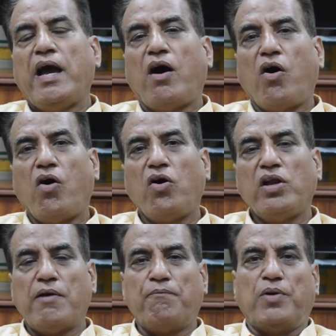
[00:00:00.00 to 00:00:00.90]

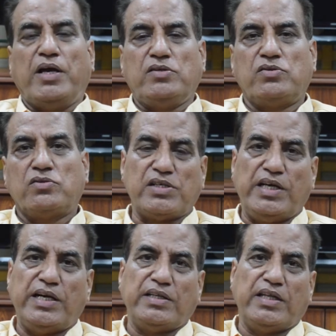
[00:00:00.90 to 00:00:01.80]
All employees
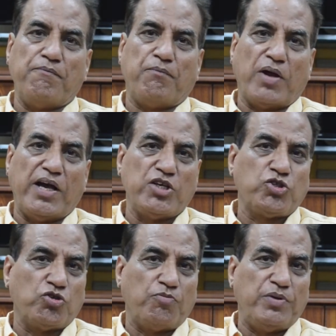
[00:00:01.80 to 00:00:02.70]
need, the employee
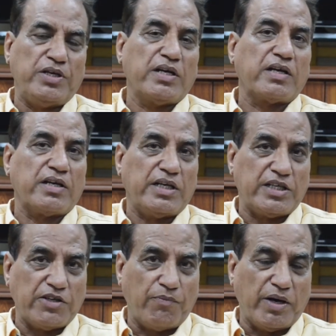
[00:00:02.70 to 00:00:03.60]
should be a
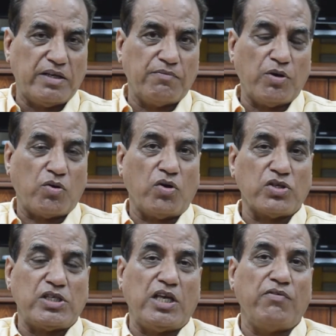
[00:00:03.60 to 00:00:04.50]
creative mind,
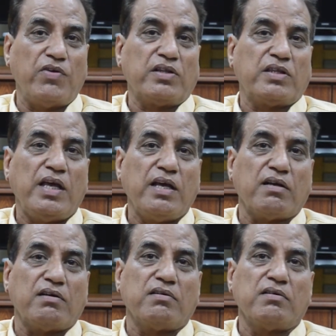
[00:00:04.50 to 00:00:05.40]
because he will think,